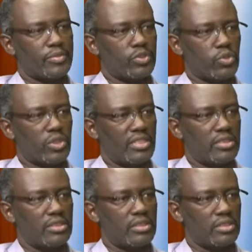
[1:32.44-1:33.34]
so that
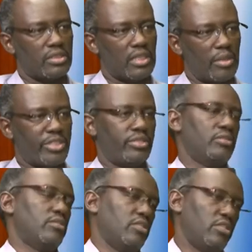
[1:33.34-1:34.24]
I mean,
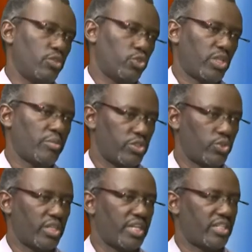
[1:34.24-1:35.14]
you talk about
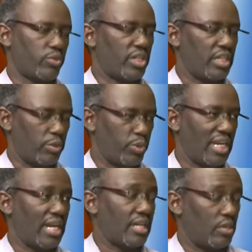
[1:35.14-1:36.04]
Uganda, we we
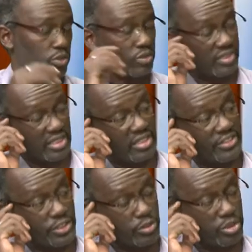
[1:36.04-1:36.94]
lack a lot of that
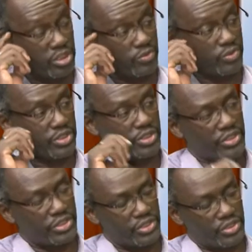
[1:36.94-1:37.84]
specific
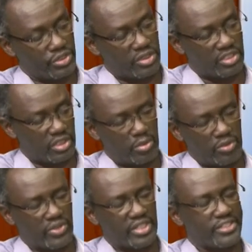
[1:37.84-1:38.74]
uh, SME
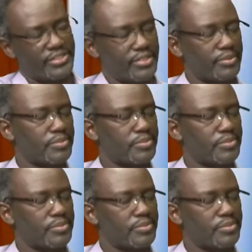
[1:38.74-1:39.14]
financing.